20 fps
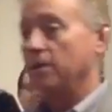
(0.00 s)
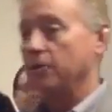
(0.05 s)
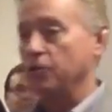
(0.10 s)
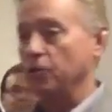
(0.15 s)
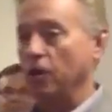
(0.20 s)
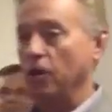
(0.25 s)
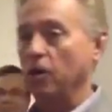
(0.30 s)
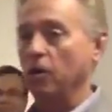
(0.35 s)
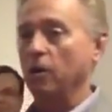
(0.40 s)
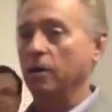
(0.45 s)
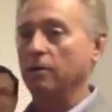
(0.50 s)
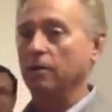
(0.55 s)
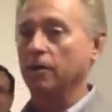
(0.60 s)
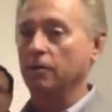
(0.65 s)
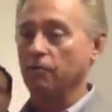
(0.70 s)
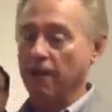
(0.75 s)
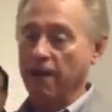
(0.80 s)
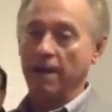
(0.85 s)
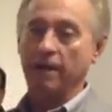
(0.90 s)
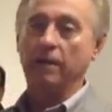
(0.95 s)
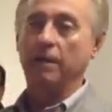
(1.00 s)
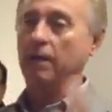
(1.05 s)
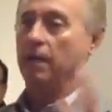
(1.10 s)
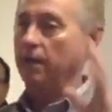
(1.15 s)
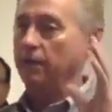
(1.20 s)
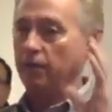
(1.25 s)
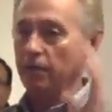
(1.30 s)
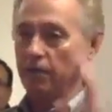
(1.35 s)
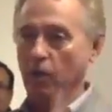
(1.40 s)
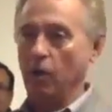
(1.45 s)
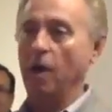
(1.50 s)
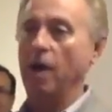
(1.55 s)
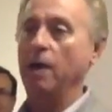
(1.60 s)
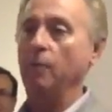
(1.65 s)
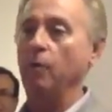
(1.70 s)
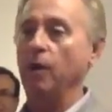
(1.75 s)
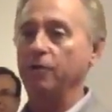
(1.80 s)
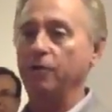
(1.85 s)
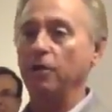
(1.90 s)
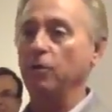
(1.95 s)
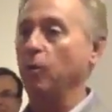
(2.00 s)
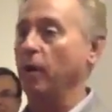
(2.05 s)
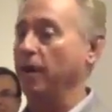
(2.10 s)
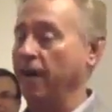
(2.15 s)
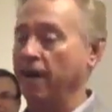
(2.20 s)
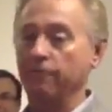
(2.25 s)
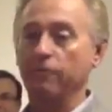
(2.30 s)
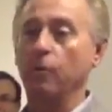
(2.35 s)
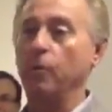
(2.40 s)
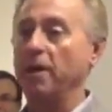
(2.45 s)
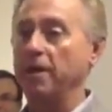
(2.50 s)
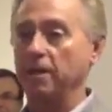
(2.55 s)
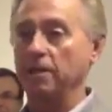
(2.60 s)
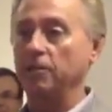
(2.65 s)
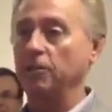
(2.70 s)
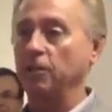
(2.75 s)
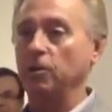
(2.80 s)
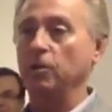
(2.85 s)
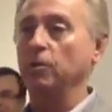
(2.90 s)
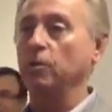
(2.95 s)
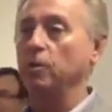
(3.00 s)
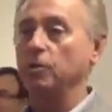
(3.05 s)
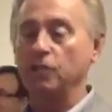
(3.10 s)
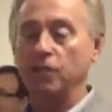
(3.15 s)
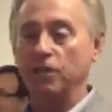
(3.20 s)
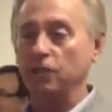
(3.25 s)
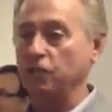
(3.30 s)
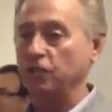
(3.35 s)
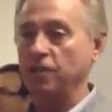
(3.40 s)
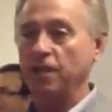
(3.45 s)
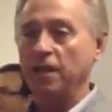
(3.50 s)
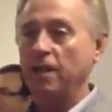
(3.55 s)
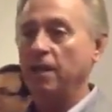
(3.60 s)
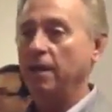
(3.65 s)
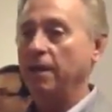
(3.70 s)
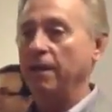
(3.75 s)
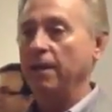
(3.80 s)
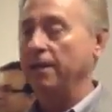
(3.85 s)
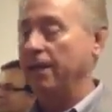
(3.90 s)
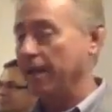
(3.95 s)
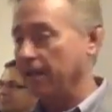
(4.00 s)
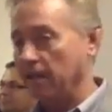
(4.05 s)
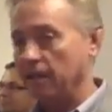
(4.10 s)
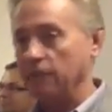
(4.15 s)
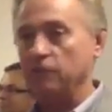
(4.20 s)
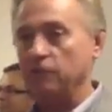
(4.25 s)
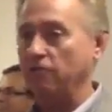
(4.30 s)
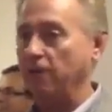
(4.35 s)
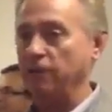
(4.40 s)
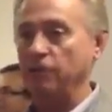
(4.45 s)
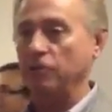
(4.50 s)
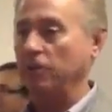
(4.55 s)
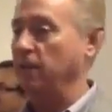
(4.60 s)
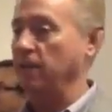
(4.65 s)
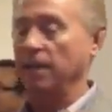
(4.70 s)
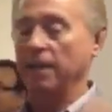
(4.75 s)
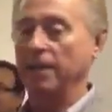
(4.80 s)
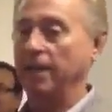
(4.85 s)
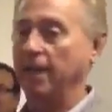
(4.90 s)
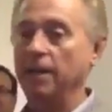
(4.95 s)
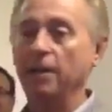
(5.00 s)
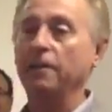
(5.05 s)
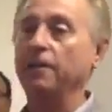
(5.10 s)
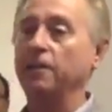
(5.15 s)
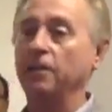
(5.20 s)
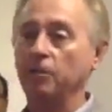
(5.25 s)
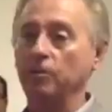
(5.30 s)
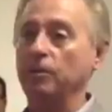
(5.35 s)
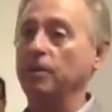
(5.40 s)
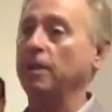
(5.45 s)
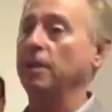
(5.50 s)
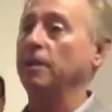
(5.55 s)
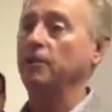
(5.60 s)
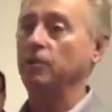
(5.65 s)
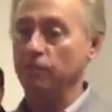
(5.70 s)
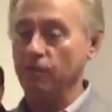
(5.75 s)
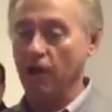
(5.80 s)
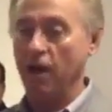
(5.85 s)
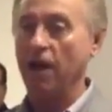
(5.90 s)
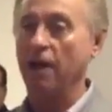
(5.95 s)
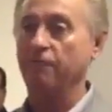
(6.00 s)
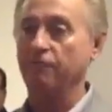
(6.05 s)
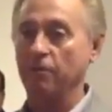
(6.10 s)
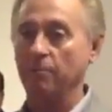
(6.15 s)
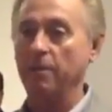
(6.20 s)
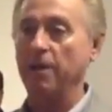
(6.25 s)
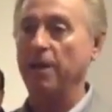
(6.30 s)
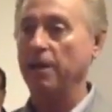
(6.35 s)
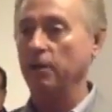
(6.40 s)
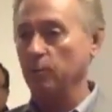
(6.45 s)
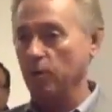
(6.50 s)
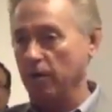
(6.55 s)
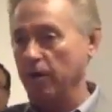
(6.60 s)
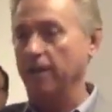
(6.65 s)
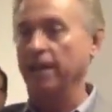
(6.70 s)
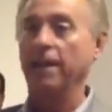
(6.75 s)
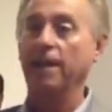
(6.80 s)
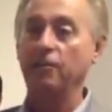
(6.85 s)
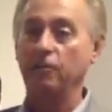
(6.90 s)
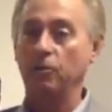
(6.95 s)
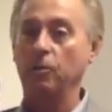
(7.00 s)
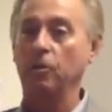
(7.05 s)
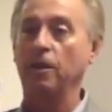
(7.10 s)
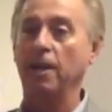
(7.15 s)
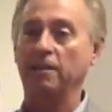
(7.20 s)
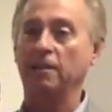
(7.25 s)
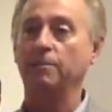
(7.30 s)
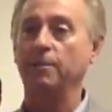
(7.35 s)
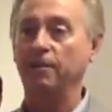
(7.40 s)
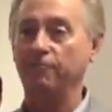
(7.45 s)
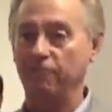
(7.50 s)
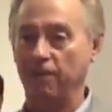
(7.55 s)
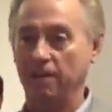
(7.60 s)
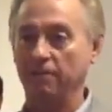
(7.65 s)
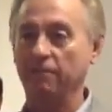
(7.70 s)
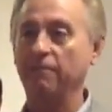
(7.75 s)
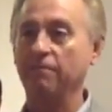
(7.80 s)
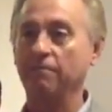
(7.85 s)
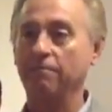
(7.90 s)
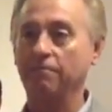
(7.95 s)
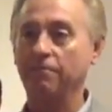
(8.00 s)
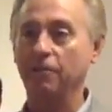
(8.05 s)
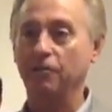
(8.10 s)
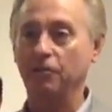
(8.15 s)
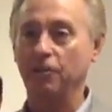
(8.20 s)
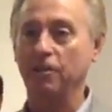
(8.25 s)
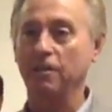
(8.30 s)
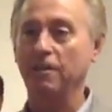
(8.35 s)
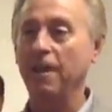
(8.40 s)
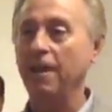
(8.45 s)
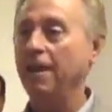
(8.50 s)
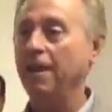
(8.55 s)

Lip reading: So, Greg, you know I'm with you. Whatever we can do to assist in any stretch, anything you need, you've got it for me, and we're going to get you elected, my friend, for sure.